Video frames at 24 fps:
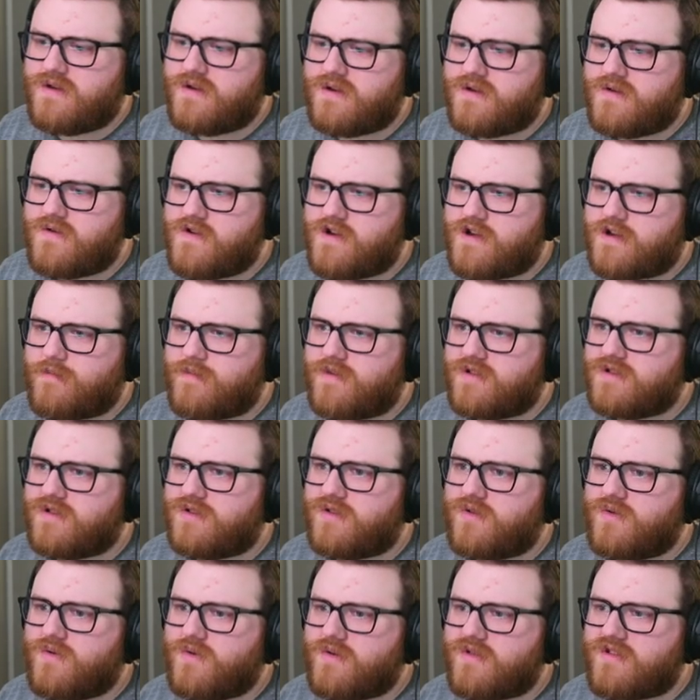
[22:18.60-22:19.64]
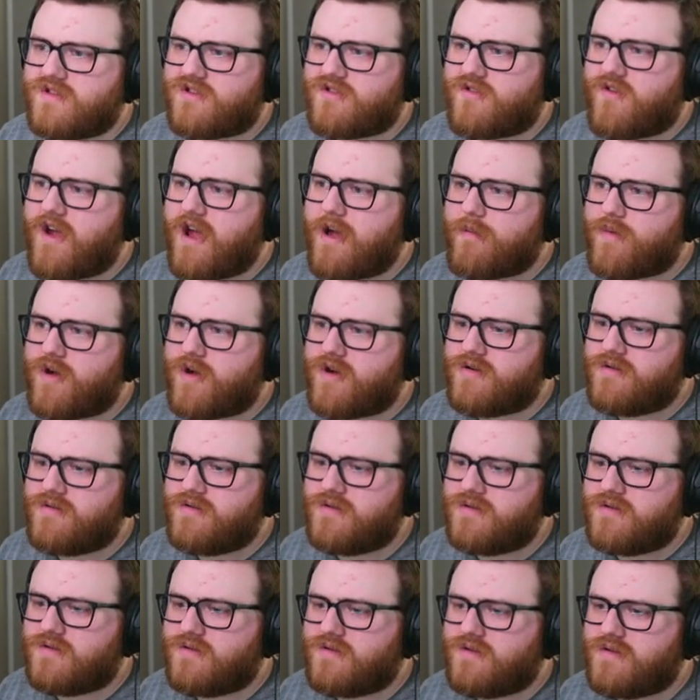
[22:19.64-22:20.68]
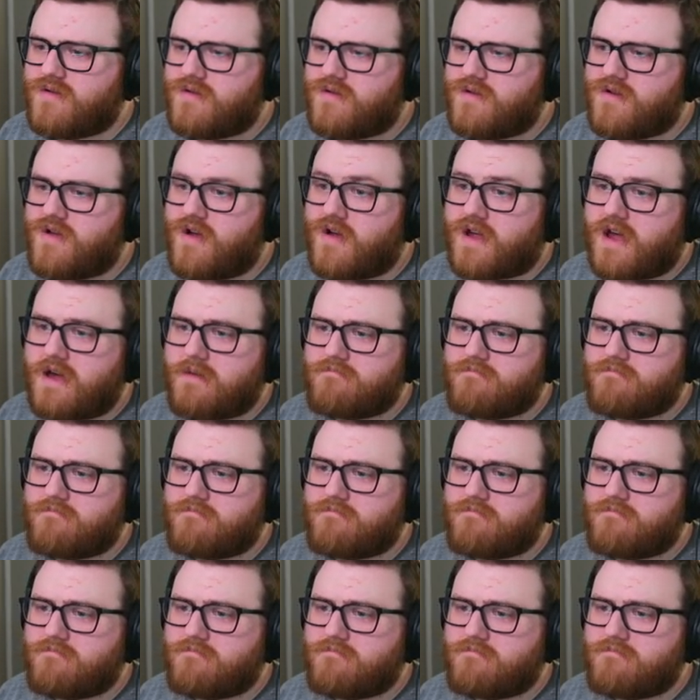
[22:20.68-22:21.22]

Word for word: Recommended tools scrapper. Okay.